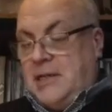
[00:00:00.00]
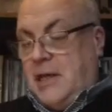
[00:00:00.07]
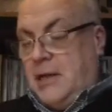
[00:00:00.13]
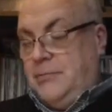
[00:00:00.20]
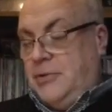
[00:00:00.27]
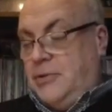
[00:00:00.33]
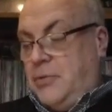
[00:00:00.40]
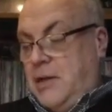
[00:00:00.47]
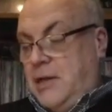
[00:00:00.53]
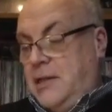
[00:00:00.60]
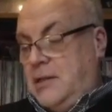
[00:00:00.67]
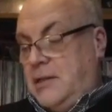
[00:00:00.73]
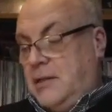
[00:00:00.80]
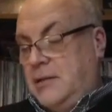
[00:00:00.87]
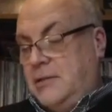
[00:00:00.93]
comes
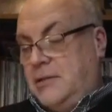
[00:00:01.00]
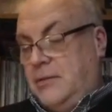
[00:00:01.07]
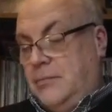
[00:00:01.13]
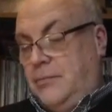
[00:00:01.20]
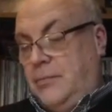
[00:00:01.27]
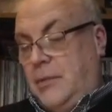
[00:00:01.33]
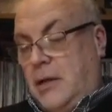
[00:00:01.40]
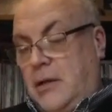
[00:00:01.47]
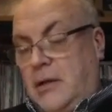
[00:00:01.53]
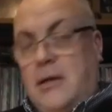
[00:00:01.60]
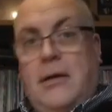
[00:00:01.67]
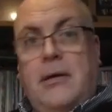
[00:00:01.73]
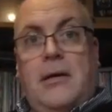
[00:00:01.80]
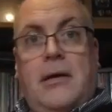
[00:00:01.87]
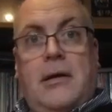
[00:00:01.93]
with some,
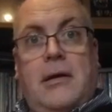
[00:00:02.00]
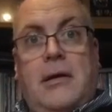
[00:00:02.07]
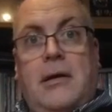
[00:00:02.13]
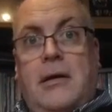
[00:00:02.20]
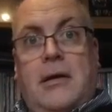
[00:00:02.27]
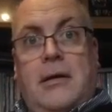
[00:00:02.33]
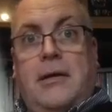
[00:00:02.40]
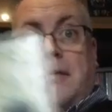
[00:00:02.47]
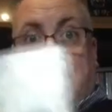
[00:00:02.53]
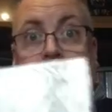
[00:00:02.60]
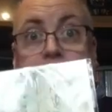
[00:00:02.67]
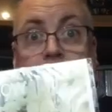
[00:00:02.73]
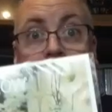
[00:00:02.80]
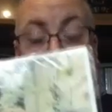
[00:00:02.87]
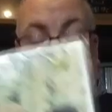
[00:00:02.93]
as
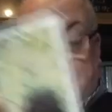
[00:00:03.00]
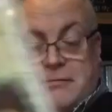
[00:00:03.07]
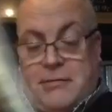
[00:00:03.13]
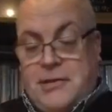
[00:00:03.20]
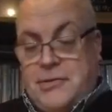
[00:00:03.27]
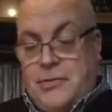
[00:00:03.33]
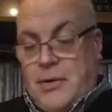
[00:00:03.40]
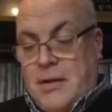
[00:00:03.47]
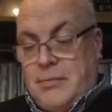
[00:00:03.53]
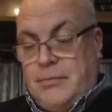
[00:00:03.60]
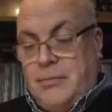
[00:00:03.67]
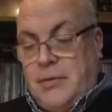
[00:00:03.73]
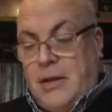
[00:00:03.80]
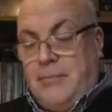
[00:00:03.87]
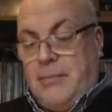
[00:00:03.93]
well as the original
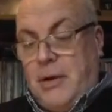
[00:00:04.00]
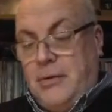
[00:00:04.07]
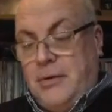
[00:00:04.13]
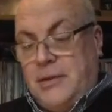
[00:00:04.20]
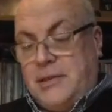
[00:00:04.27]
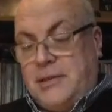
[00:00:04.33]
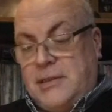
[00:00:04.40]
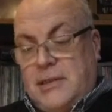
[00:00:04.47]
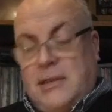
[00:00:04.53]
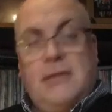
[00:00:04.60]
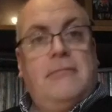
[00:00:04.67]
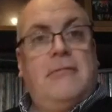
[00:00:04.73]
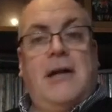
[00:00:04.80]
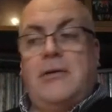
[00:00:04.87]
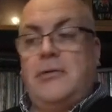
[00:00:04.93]
album, a bonus
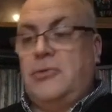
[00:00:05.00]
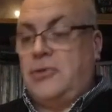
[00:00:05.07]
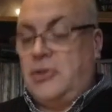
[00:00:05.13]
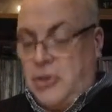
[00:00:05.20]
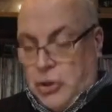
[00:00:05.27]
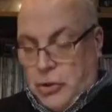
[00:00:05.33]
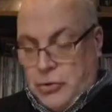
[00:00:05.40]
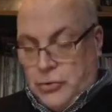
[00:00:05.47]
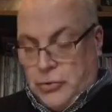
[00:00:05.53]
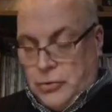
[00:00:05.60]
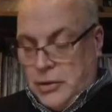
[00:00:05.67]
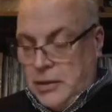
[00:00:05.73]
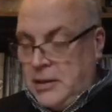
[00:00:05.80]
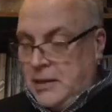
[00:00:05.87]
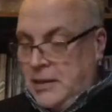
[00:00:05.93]
record too.
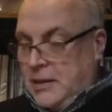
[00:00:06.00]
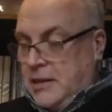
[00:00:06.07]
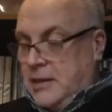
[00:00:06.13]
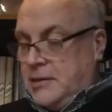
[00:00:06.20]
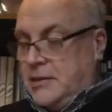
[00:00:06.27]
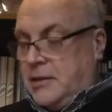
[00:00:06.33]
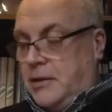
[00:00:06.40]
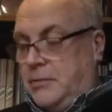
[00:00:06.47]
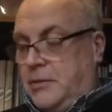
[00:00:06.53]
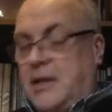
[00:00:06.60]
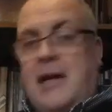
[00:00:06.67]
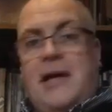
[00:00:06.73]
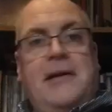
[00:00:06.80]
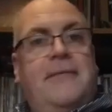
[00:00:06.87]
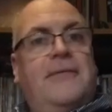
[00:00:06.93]
So
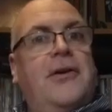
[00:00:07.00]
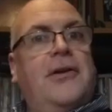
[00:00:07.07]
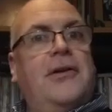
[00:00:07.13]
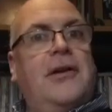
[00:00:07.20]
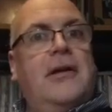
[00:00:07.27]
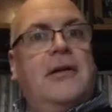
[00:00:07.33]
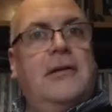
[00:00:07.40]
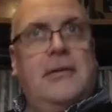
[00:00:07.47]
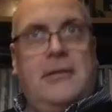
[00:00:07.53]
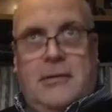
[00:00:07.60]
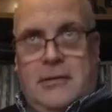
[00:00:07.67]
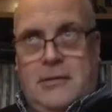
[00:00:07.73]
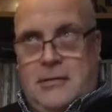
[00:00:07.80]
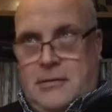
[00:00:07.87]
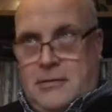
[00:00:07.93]
without any further
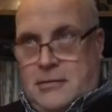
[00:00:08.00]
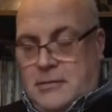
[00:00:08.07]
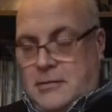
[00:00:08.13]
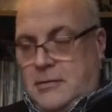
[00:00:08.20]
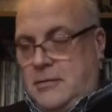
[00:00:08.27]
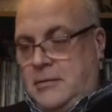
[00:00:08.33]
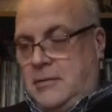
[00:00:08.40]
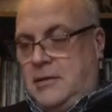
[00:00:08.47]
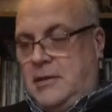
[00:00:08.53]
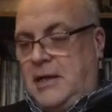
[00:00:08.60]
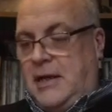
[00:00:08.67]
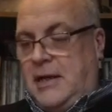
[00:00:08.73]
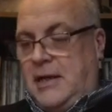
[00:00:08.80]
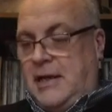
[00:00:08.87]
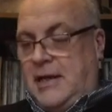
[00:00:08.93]

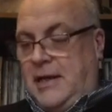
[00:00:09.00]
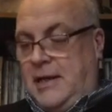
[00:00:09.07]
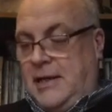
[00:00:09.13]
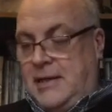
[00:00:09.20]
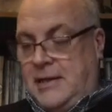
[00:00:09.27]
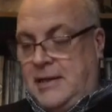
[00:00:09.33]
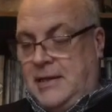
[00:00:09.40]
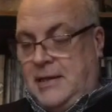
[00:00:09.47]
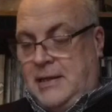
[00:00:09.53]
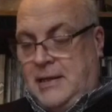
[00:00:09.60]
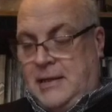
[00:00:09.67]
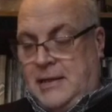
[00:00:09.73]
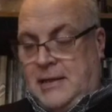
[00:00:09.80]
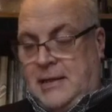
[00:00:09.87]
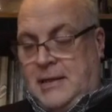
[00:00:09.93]
delay,
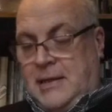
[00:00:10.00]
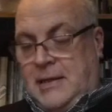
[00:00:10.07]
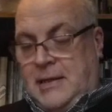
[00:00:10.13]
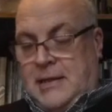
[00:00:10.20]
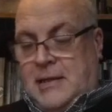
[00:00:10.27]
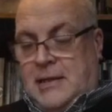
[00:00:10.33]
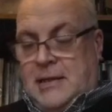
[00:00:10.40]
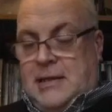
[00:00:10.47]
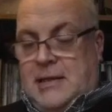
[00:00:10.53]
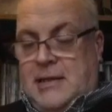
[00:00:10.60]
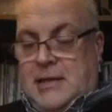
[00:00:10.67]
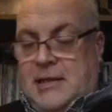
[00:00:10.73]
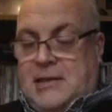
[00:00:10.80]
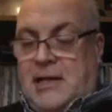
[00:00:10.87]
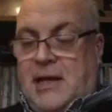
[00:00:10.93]

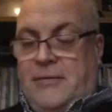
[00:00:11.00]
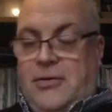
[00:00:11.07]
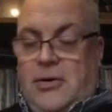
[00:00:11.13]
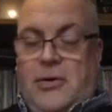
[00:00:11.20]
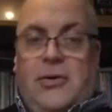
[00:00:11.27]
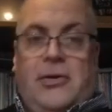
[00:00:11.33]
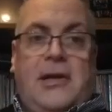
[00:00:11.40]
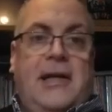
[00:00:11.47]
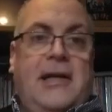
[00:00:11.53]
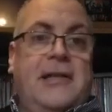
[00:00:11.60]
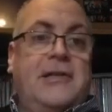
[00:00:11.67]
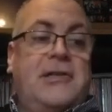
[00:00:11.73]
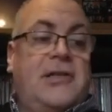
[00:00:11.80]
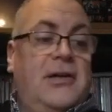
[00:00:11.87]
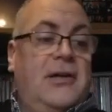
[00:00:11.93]
let's have a look
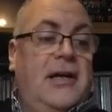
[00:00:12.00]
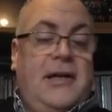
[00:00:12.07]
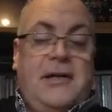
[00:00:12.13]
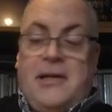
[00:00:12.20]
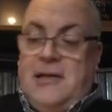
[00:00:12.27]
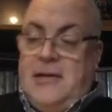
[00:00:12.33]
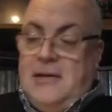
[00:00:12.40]
inside